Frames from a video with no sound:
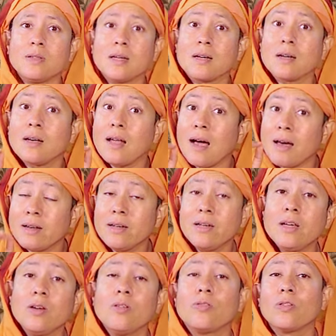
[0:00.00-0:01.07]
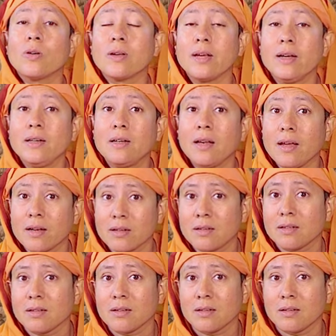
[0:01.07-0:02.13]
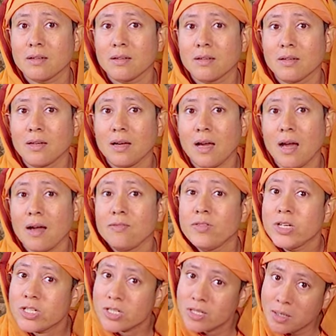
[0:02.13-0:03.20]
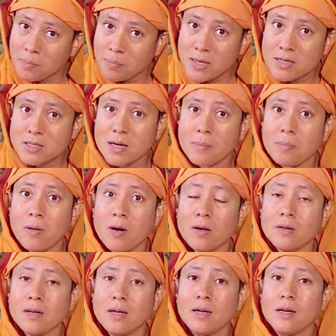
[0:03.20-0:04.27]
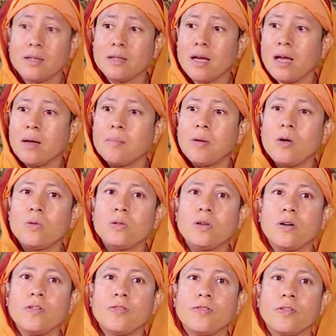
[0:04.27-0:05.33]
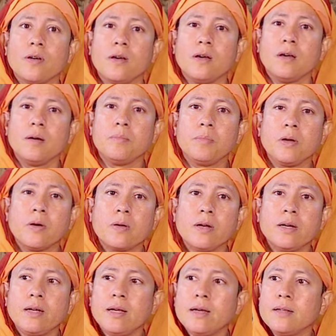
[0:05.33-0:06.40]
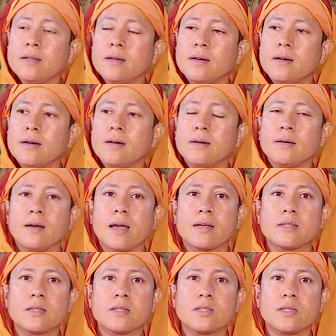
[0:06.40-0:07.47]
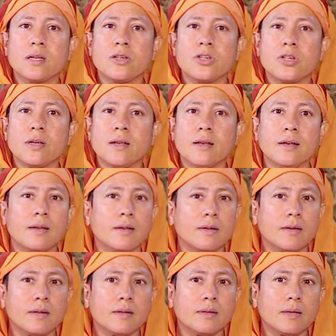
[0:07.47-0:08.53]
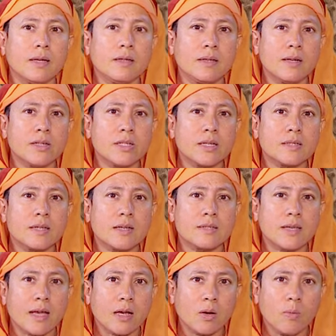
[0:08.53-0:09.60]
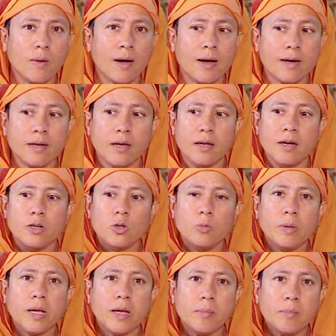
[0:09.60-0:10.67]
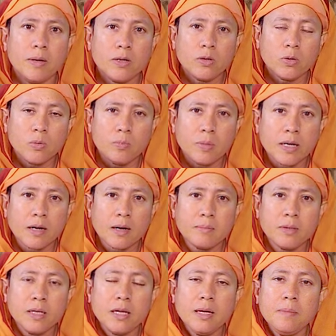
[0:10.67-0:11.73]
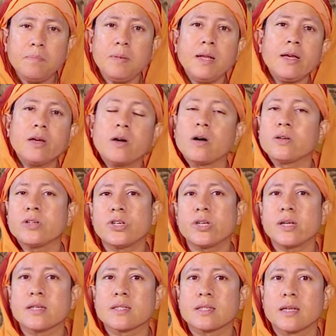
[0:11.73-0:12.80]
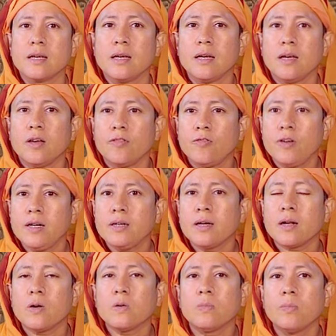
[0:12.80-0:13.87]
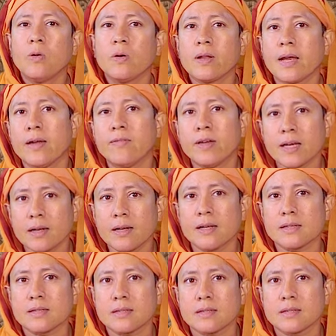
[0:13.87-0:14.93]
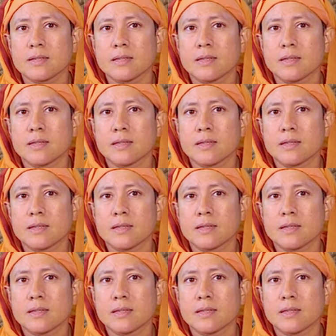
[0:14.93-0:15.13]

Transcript: the clarity of your intellect, which depends upon the amount of purity the existential uh, intelligence has acquired to be able to become deeply conscious, filter out more awareness,